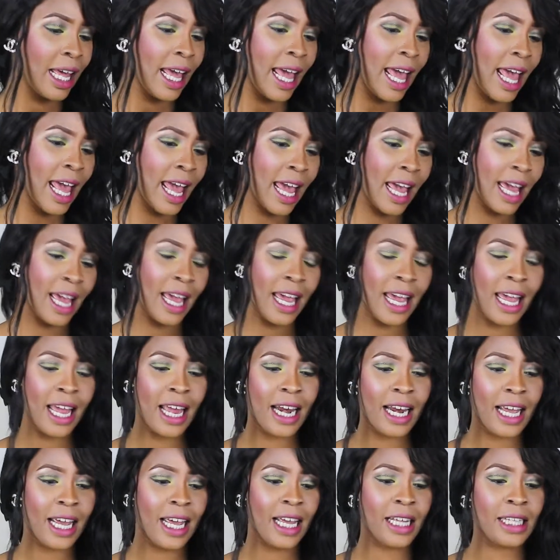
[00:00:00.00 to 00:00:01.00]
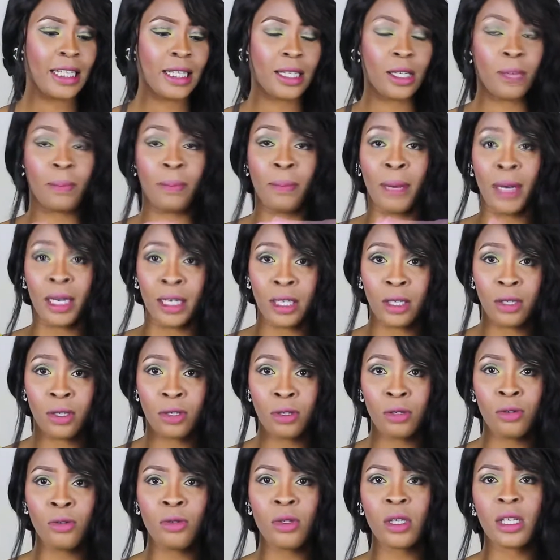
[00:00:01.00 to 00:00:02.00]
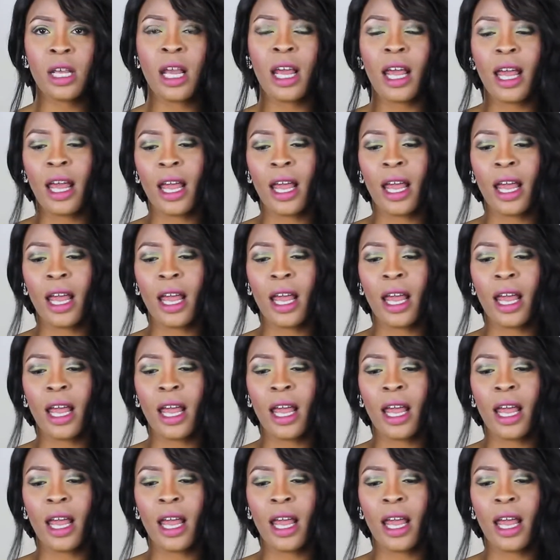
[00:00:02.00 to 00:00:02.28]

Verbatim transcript: And it's a bodysuit.